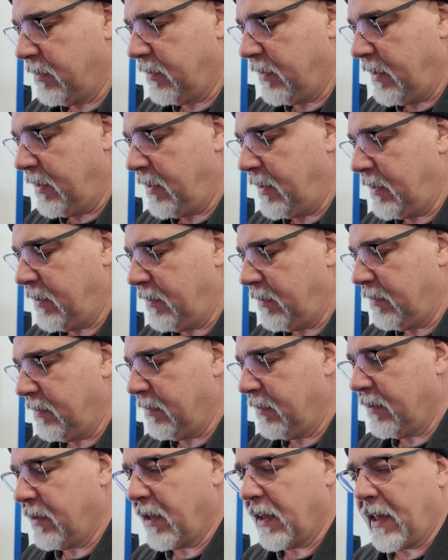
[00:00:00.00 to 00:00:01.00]
they
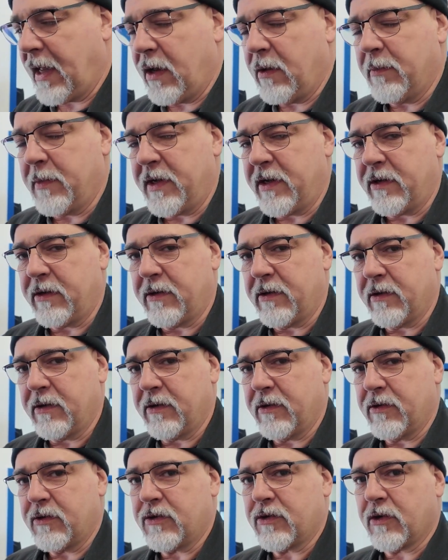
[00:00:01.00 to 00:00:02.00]
allow me
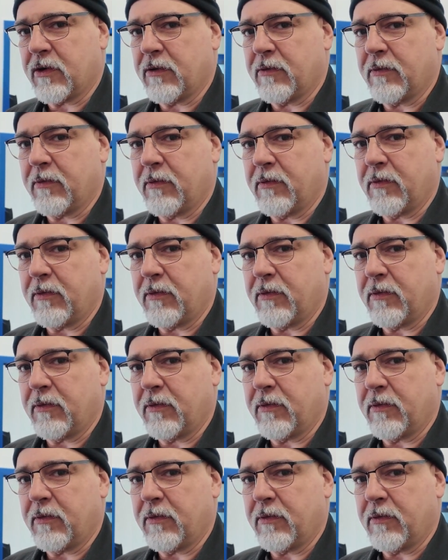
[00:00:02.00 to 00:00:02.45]
to